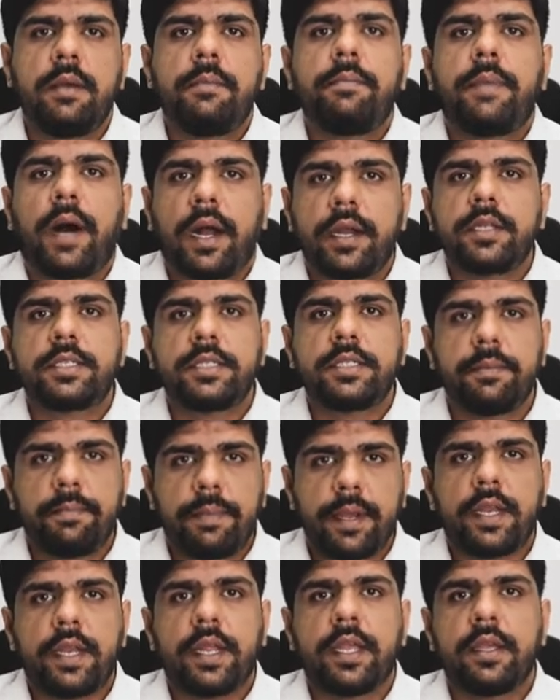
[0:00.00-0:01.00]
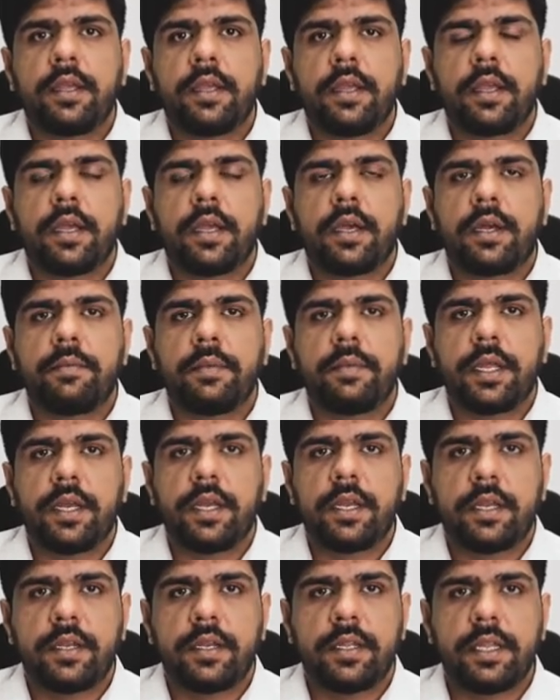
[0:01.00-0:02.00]
participating uh,
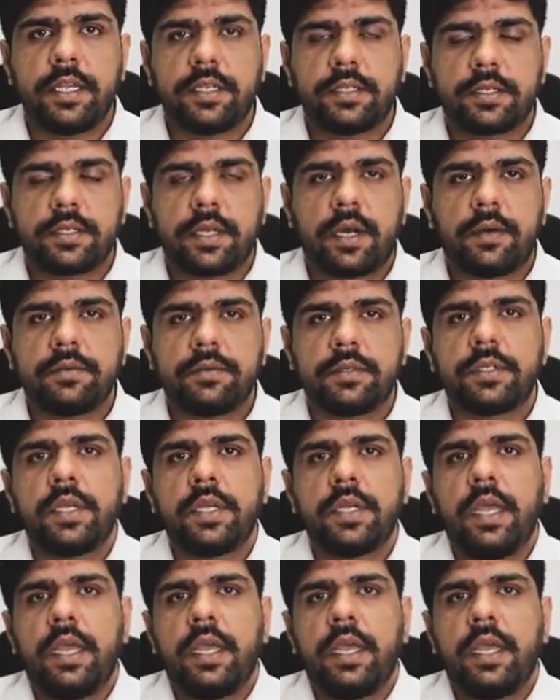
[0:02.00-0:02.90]
in, in these rounds.